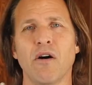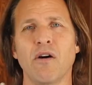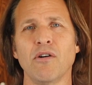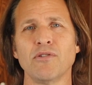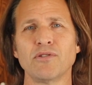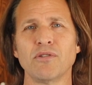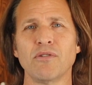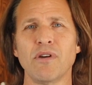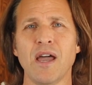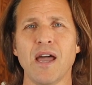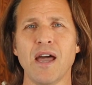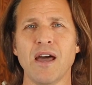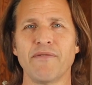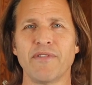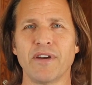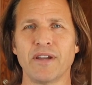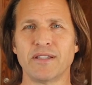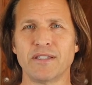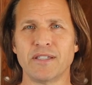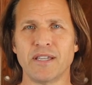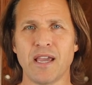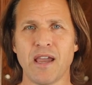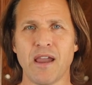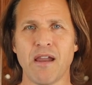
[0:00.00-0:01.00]
also have a
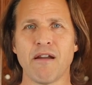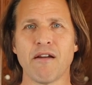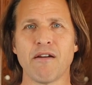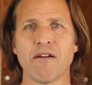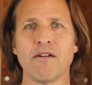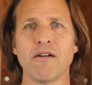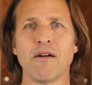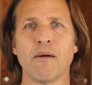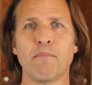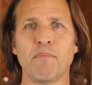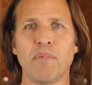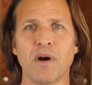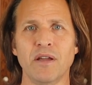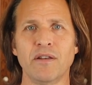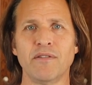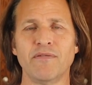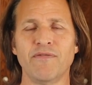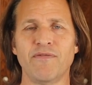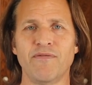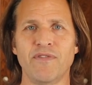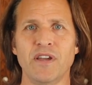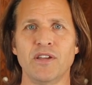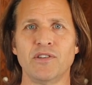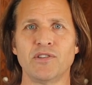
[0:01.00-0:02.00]
tear button
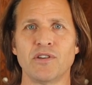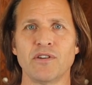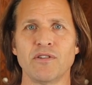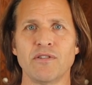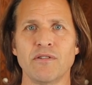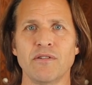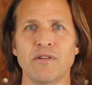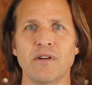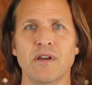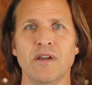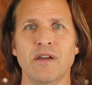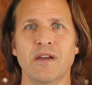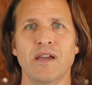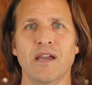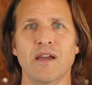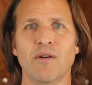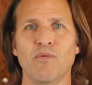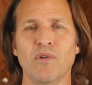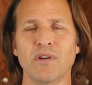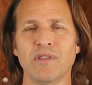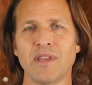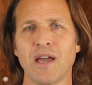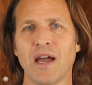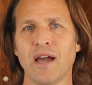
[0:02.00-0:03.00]
feature, and
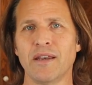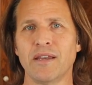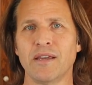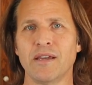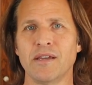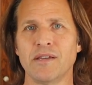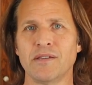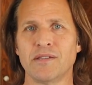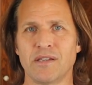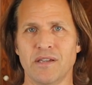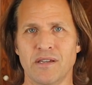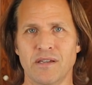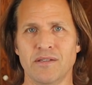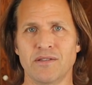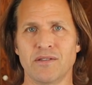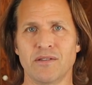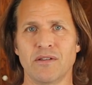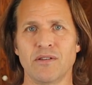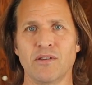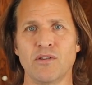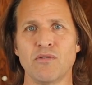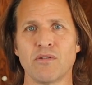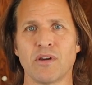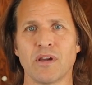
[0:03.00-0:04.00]
what that is
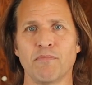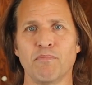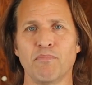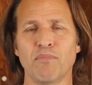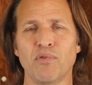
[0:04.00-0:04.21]
you can